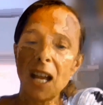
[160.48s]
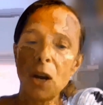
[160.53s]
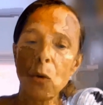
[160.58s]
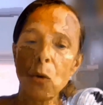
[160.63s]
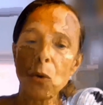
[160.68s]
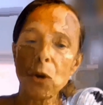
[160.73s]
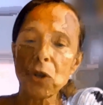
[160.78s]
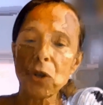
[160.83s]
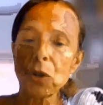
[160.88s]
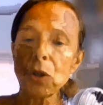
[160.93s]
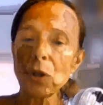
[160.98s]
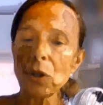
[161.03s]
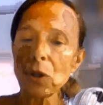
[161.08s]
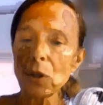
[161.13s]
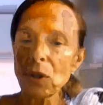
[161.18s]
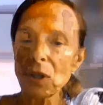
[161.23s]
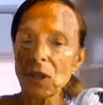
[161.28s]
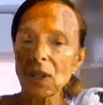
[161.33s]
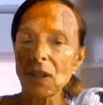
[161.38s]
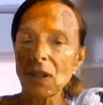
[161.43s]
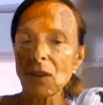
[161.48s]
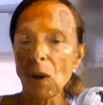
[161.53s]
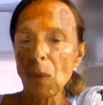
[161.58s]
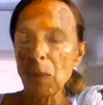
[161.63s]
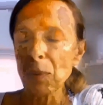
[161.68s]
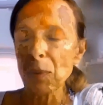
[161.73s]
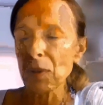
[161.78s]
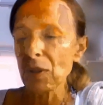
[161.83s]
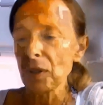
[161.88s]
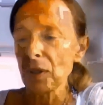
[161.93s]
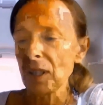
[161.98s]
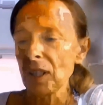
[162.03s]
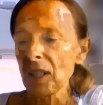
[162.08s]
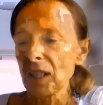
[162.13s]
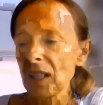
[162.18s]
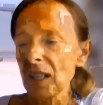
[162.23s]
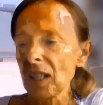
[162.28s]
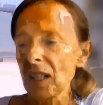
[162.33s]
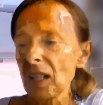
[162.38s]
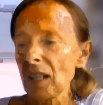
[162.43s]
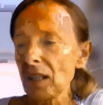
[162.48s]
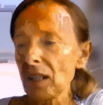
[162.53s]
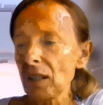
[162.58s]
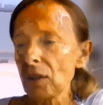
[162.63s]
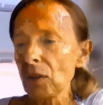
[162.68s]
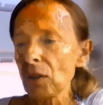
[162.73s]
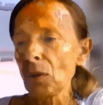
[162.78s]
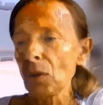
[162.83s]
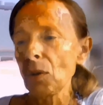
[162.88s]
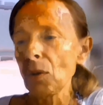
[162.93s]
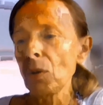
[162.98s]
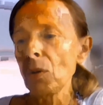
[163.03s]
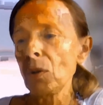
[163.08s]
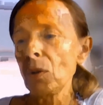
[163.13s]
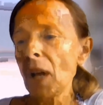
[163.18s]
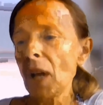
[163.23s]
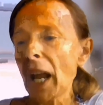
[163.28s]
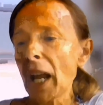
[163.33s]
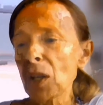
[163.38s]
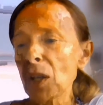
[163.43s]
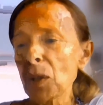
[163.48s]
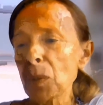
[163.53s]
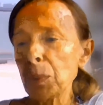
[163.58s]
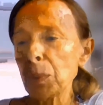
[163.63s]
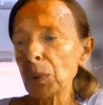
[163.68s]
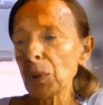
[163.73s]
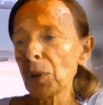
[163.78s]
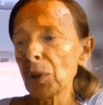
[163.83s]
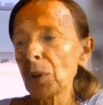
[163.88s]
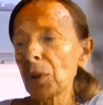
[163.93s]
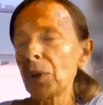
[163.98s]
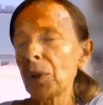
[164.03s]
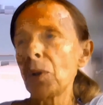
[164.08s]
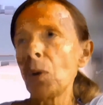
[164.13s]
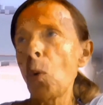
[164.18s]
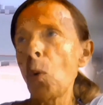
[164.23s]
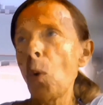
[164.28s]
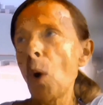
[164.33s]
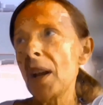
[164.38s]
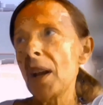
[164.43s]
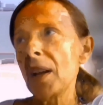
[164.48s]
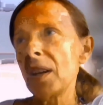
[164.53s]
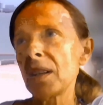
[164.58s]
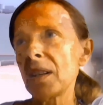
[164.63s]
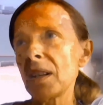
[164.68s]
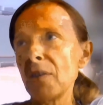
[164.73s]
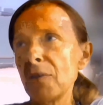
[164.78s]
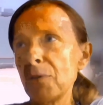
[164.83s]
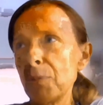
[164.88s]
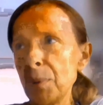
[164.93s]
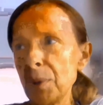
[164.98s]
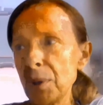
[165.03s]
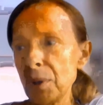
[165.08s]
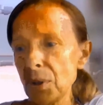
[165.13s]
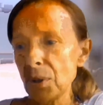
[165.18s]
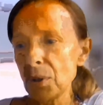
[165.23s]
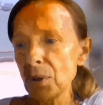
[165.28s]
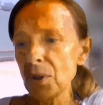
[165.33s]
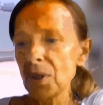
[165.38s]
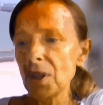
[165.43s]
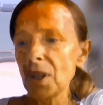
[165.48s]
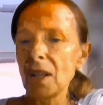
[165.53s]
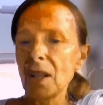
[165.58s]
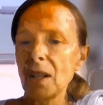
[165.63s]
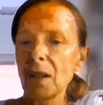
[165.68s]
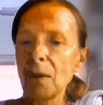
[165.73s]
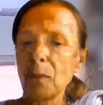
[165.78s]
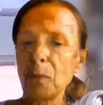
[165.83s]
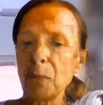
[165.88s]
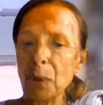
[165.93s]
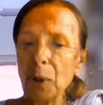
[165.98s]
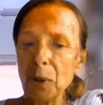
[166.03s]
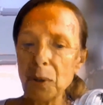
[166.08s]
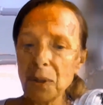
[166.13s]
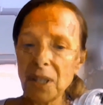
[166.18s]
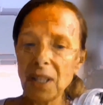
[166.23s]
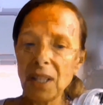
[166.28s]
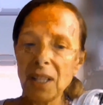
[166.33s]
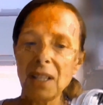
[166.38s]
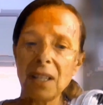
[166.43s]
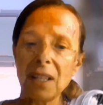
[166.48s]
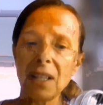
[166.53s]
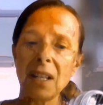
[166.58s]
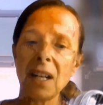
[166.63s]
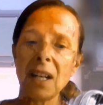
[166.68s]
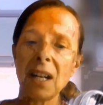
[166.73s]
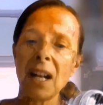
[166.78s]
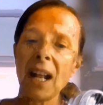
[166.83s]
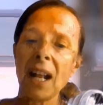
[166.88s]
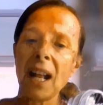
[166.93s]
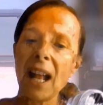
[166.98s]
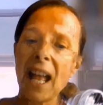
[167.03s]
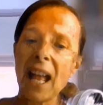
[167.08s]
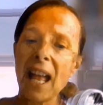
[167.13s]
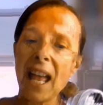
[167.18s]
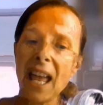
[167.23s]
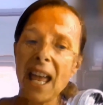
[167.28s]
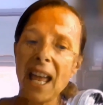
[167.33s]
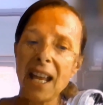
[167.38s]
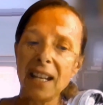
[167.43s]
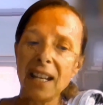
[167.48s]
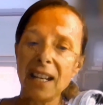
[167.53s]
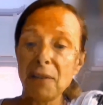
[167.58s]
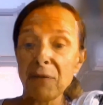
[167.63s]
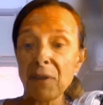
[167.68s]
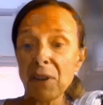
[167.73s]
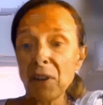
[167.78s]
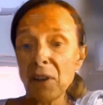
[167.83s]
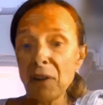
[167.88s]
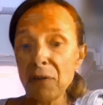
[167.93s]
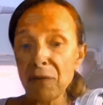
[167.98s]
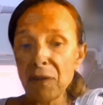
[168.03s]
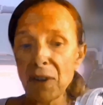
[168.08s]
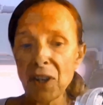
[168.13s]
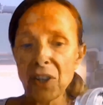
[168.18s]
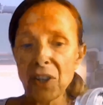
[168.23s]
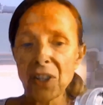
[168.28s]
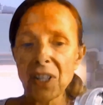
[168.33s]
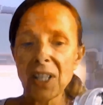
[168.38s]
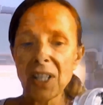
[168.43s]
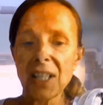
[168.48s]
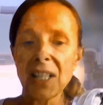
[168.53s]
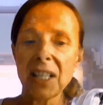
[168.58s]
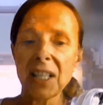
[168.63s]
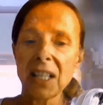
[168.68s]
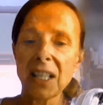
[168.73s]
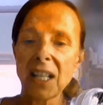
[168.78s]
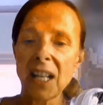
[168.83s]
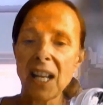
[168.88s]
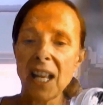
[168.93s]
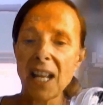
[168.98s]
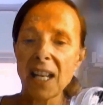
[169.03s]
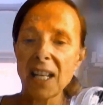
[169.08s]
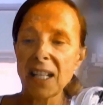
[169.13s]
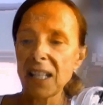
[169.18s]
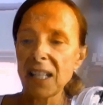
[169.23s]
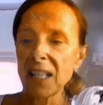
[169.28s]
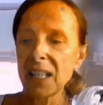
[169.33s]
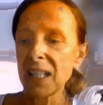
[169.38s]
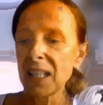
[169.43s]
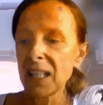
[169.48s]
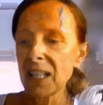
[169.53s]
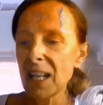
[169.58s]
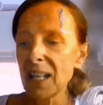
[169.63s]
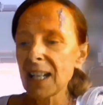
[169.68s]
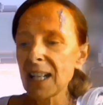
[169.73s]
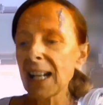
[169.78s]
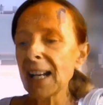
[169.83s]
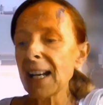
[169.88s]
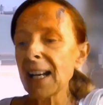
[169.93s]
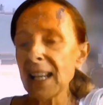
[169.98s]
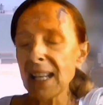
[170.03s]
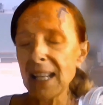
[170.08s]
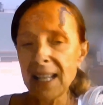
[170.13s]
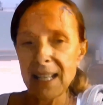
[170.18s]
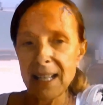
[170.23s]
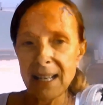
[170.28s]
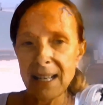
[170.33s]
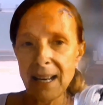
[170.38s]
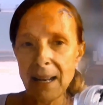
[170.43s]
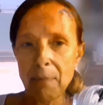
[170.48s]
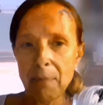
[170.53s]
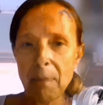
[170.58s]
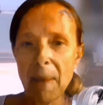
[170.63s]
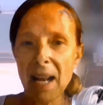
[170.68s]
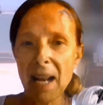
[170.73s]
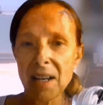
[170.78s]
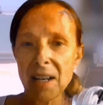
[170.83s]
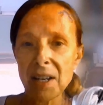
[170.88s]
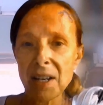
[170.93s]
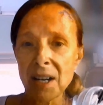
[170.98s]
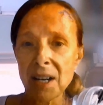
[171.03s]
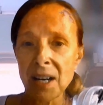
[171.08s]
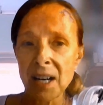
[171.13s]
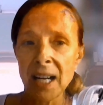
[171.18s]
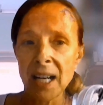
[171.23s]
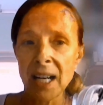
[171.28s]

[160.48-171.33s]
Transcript: we should use this opportunity to explore ways of producing protein in a very efficient and clean manner.